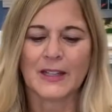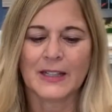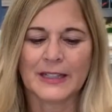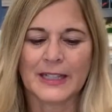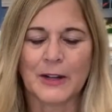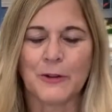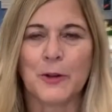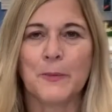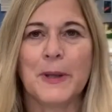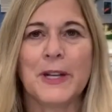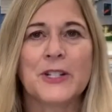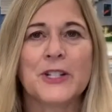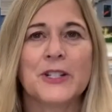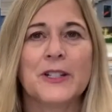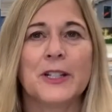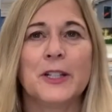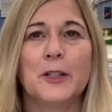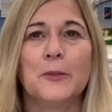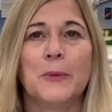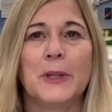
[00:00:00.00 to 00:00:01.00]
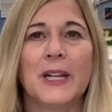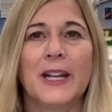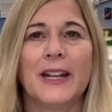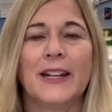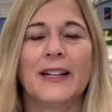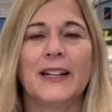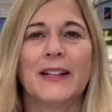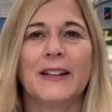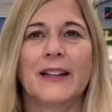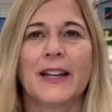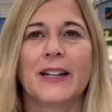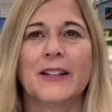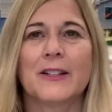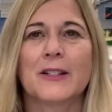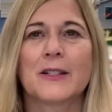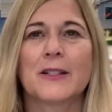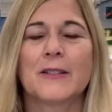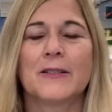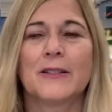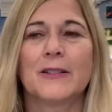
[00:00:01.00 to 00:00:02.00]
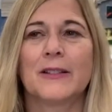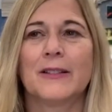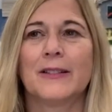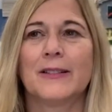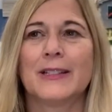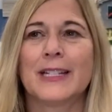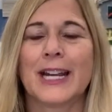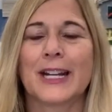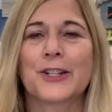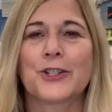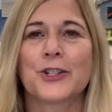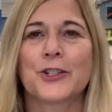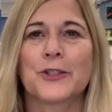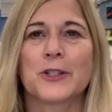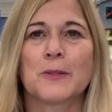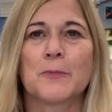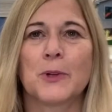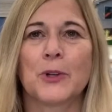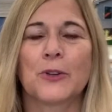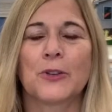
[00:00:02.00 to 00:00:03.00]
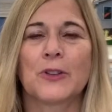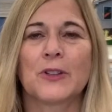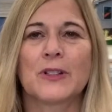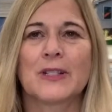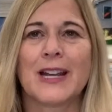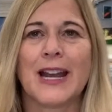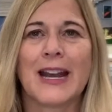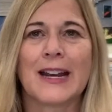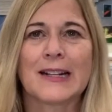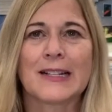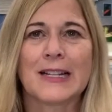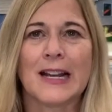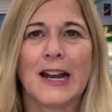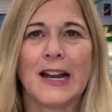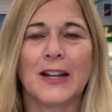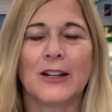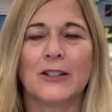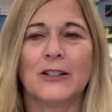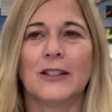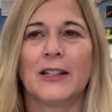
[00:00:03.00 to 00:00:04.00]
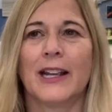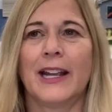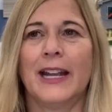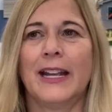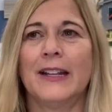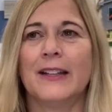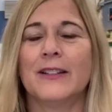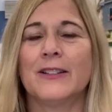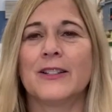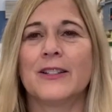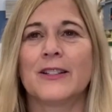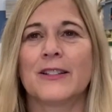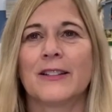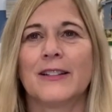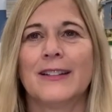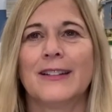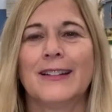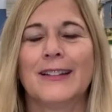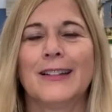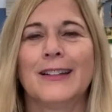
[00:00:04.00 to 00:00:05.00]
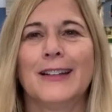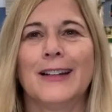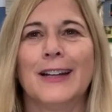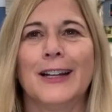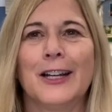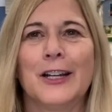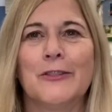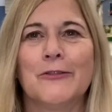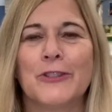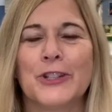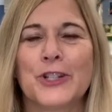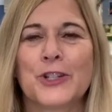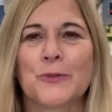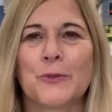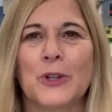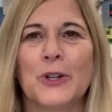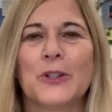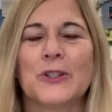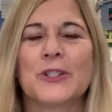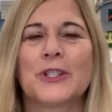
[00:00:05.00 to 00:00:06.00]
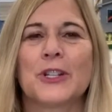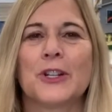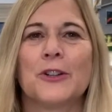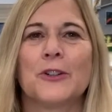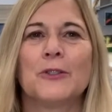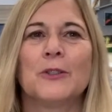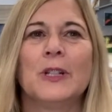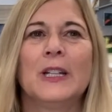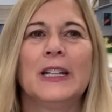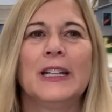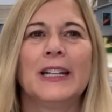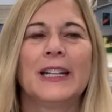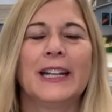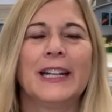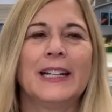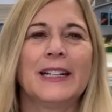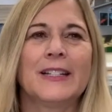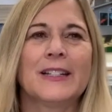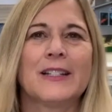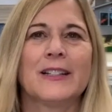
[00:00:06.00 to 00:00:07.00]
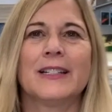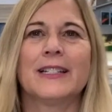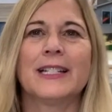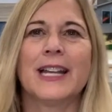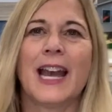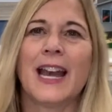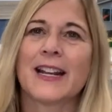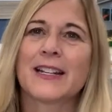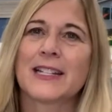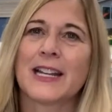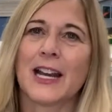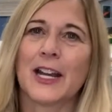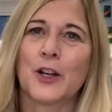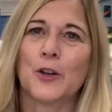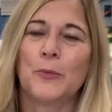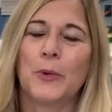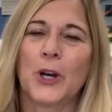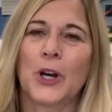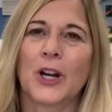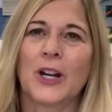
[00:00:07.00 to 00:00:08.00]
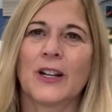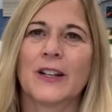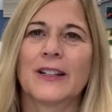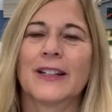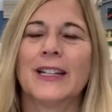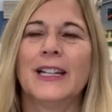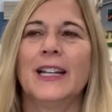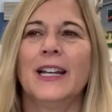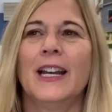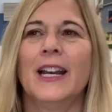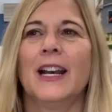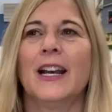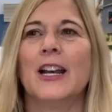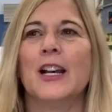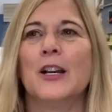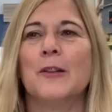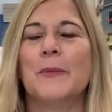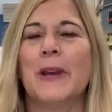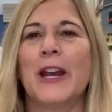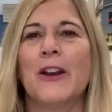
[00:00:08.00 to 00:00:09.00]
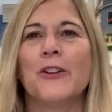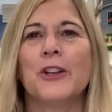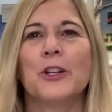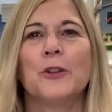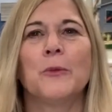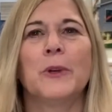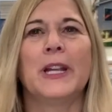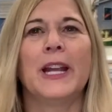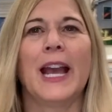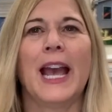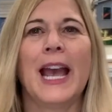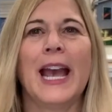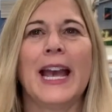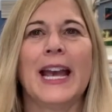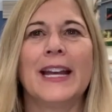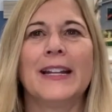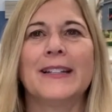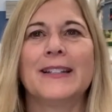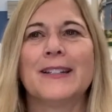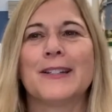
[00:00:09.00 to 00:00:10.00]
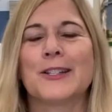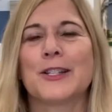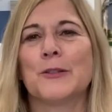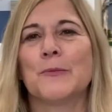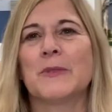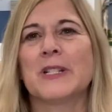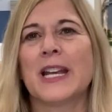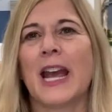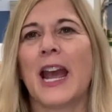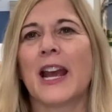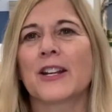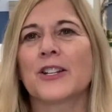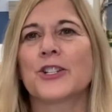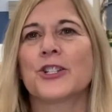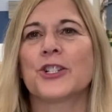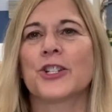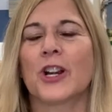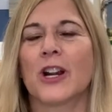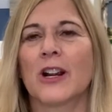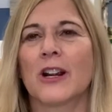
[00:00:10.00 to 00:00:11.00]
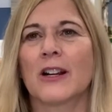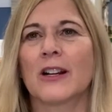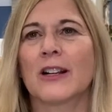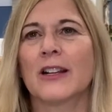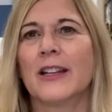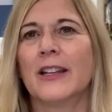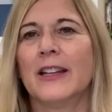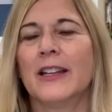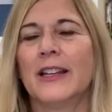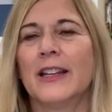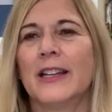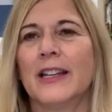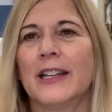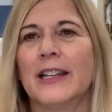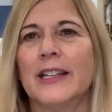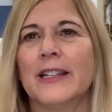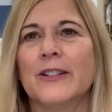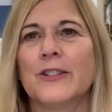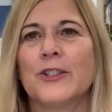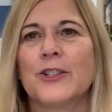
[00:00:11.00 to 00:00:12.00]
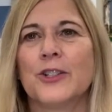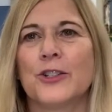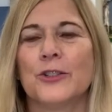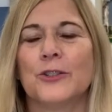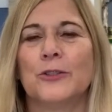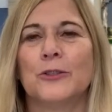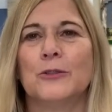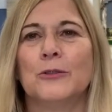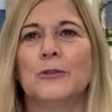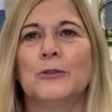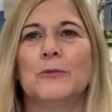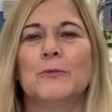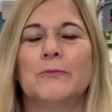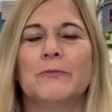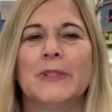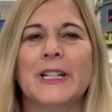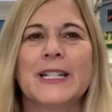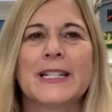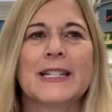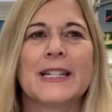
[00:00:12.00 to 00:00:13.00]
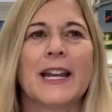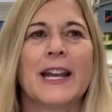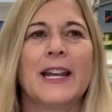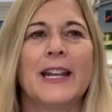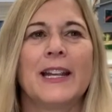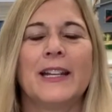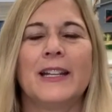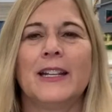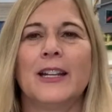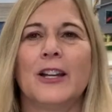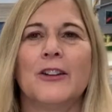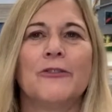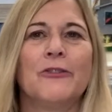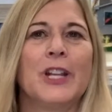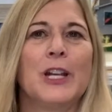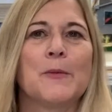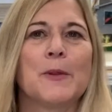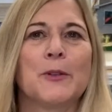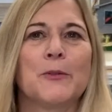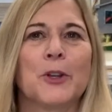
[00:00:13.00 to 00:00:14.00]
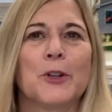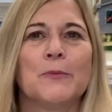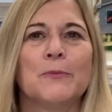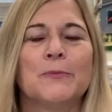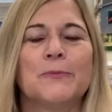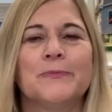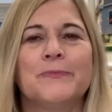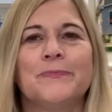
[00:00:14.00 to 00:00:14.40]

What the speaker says: Now, we mentioned in the beginning that its texture is both tactile and visual. So getting to the tactile part, how can we add some texture into, let's say, a family room?